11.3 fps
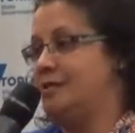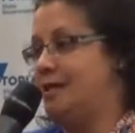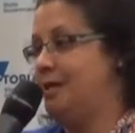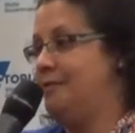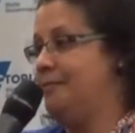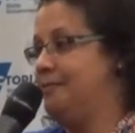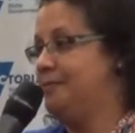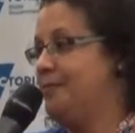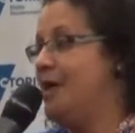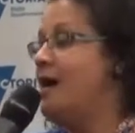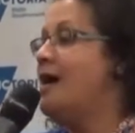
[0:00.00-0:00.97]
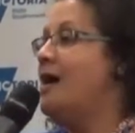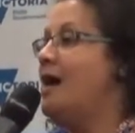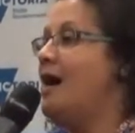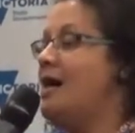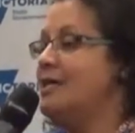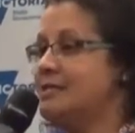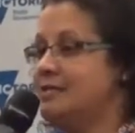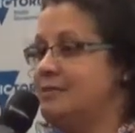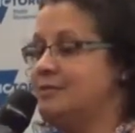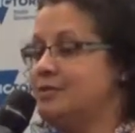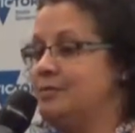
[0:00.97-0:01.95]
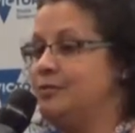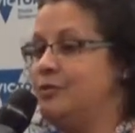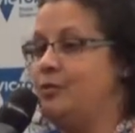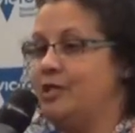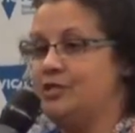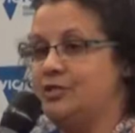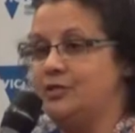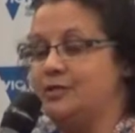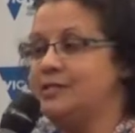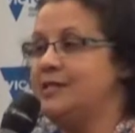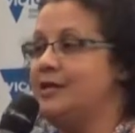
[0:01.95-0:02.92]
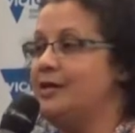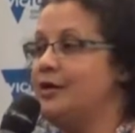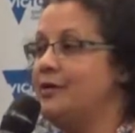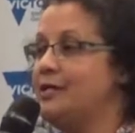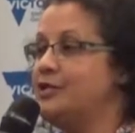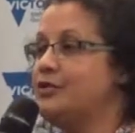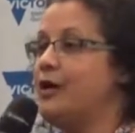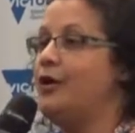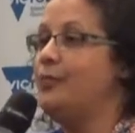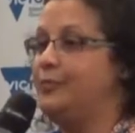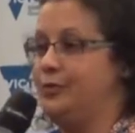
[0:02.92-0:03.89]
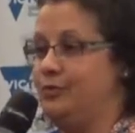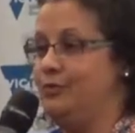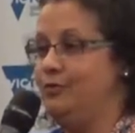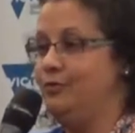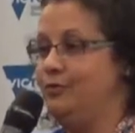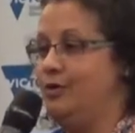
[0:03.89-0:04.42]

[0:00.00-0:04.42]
today. Ask them some questions that are going to help you